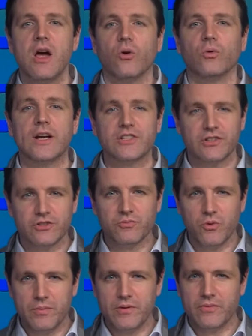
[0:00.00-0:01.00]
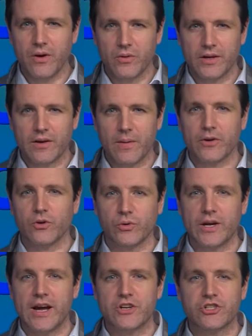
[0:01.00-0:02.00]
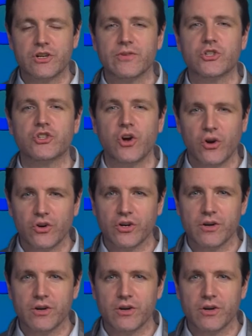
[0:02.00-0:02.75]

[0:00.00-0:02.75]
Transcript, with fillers: residents will be voting on the creation of a Charter